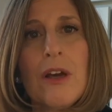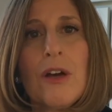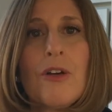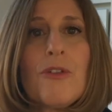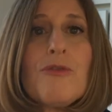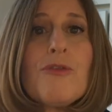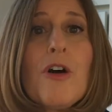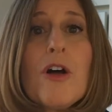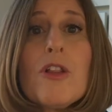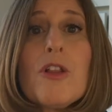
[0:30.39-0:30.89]

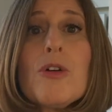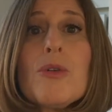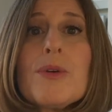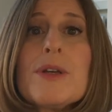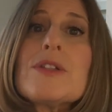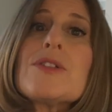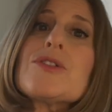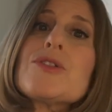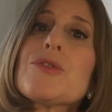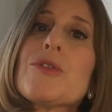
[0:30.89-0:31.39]
follow
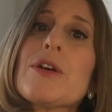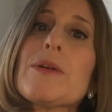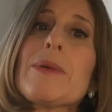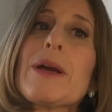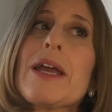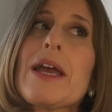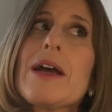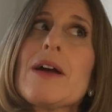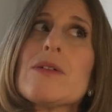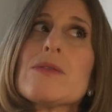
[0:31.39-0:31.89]
Instagram
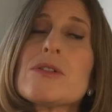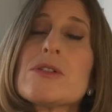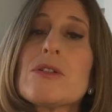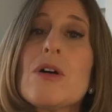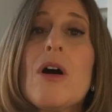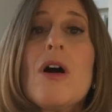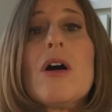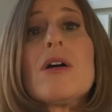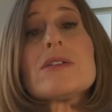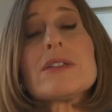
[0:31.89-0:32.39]
accounts
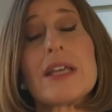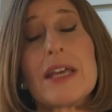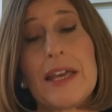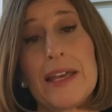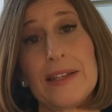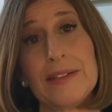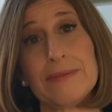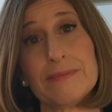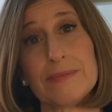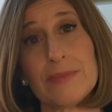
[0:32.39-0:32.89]
all
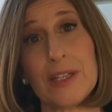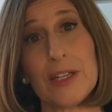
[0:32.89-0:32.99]
day